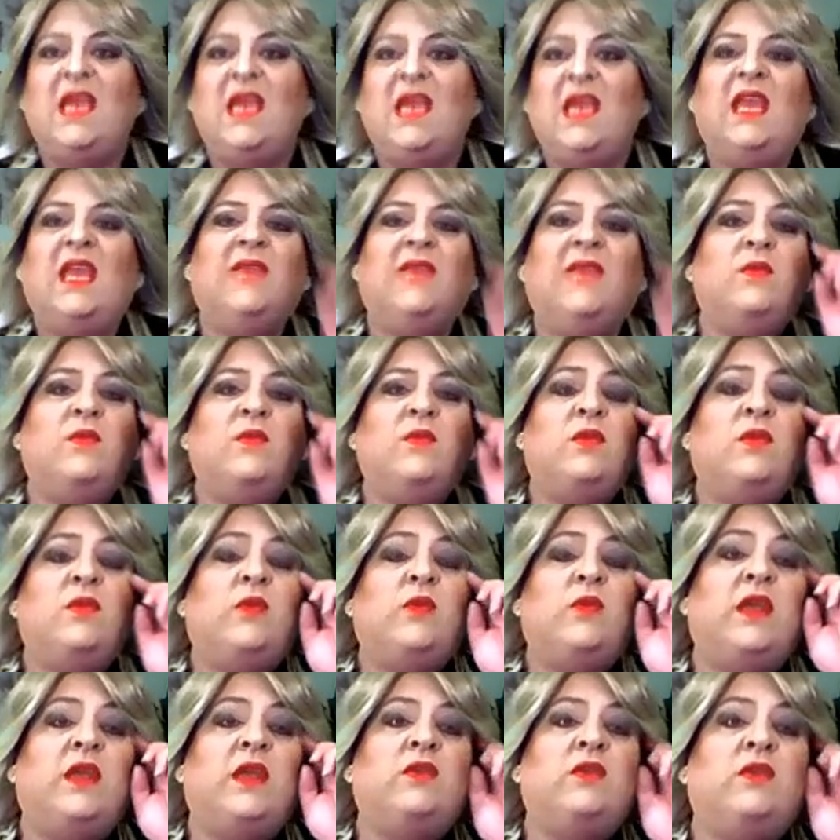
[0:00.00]
Even with
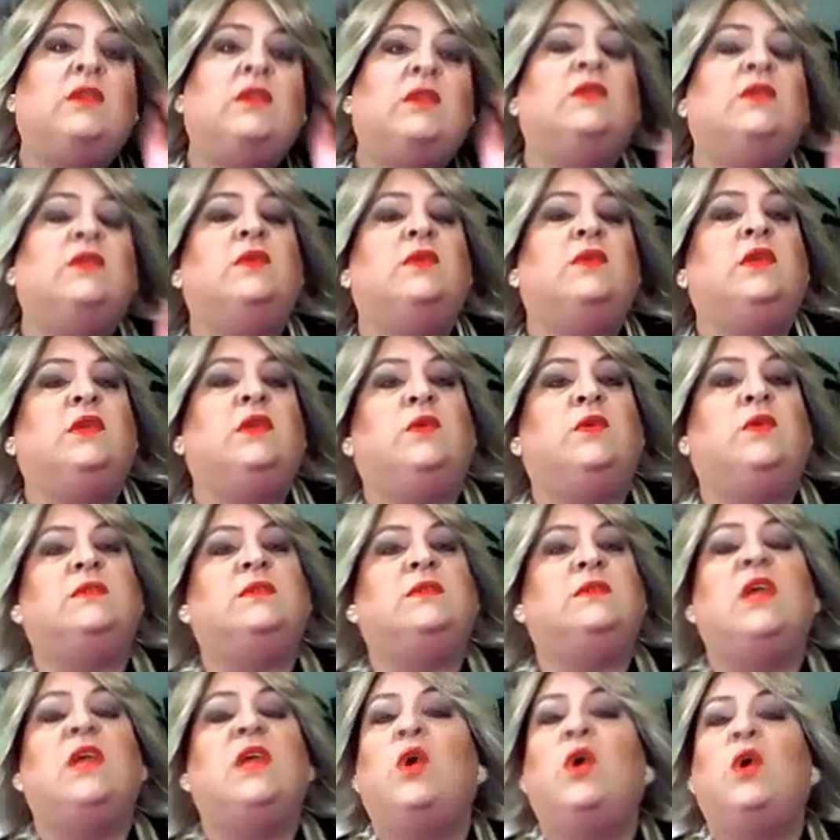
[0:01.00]
regular
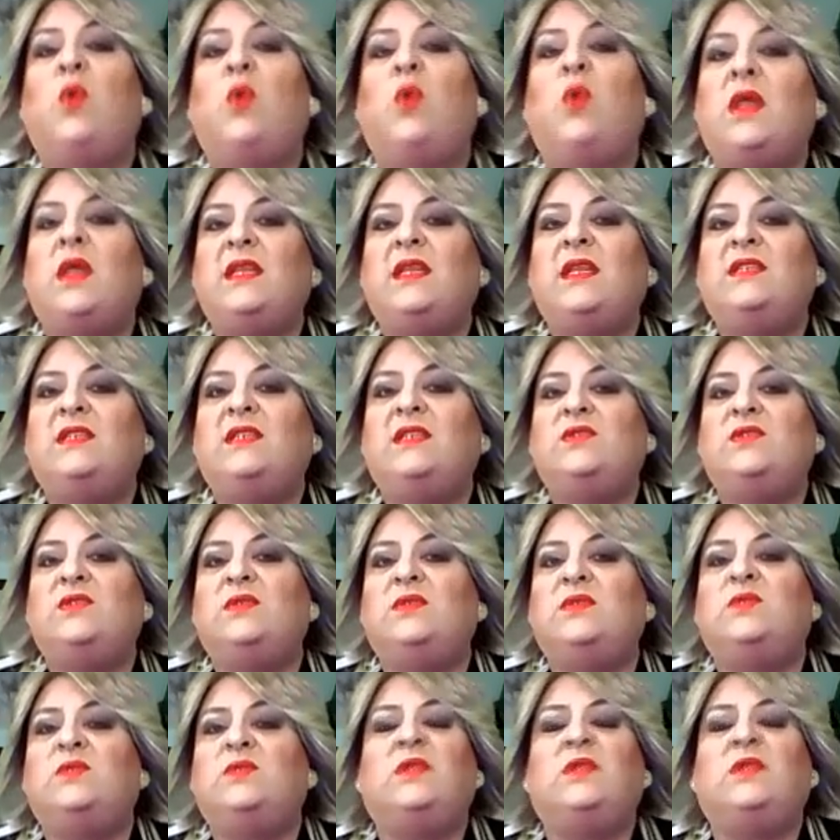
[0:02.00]
use, quality
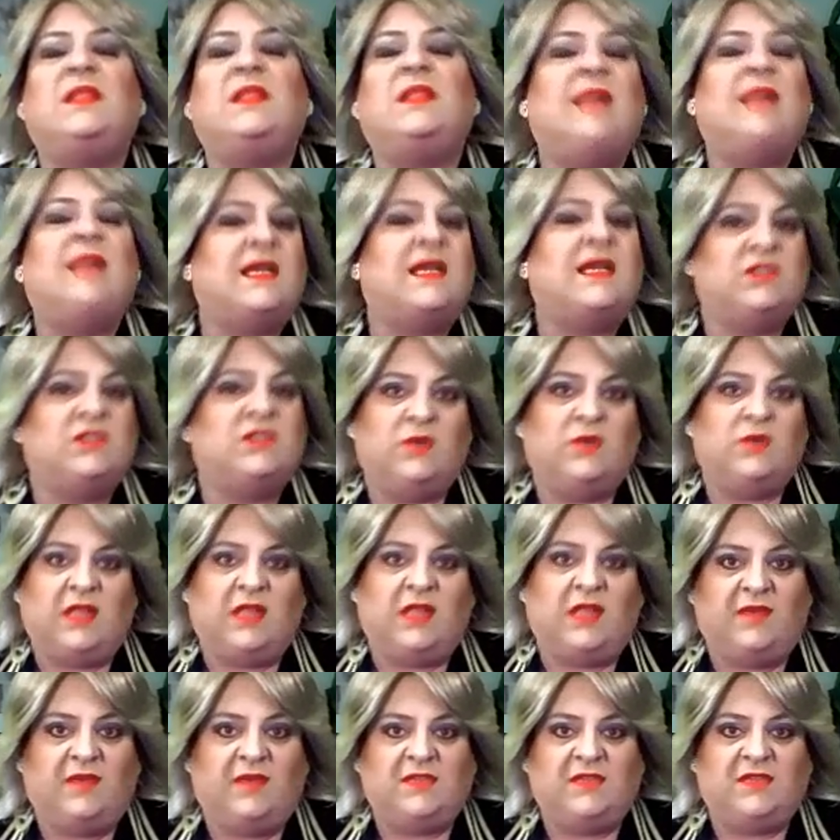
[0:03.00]
tools will last you a
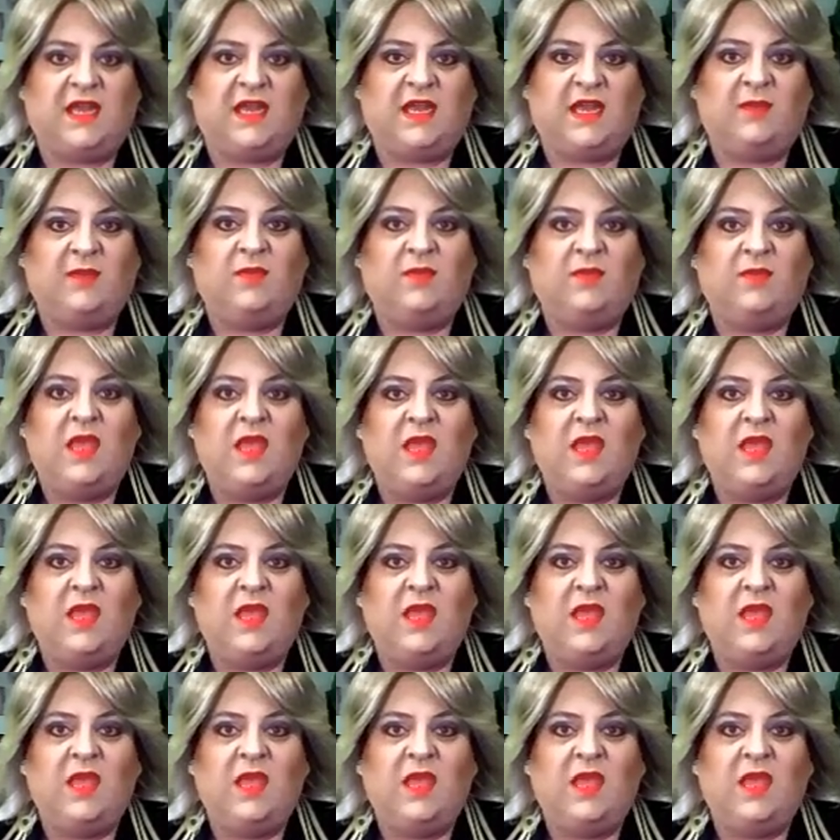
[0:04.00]
lifetime.